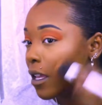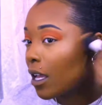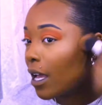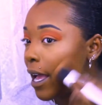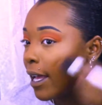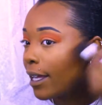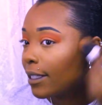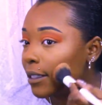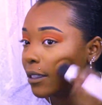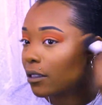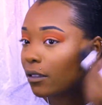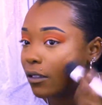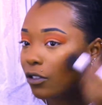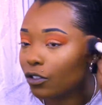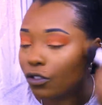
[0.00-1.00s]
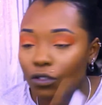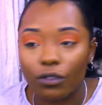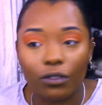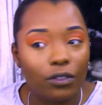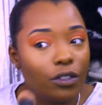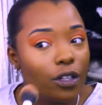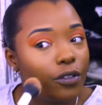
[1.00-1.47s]
And,
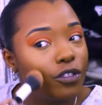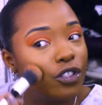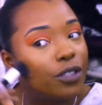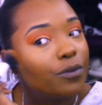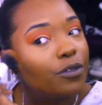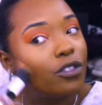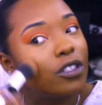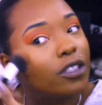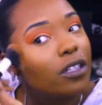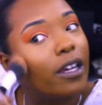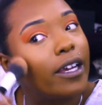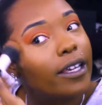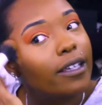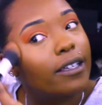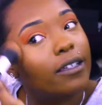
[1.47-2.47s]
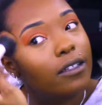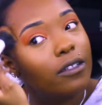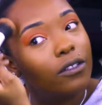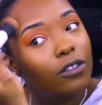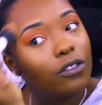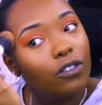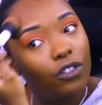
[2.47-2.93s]
you know, she was just like,
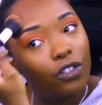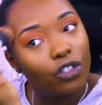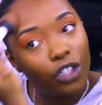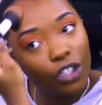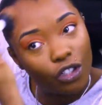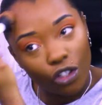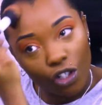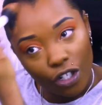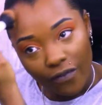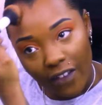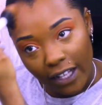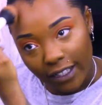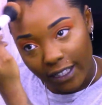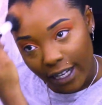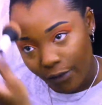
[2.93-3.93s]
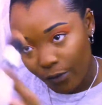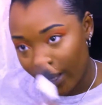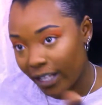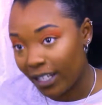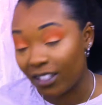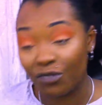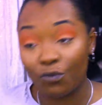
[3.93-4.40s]
she shouldn't have acted that way.
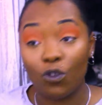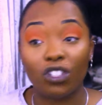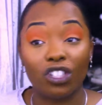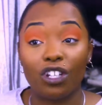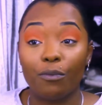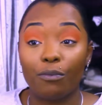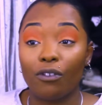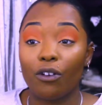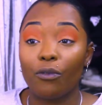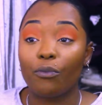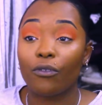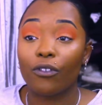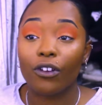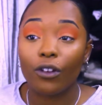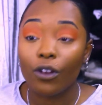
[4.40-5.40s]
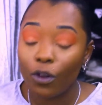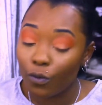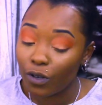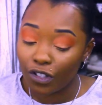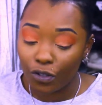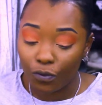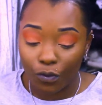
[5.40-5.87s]
It wasn't appropriate,
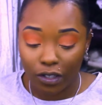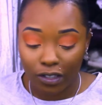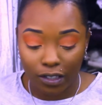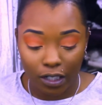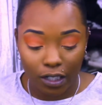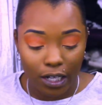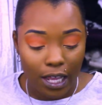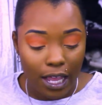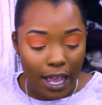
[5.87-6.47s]
which it wasn't.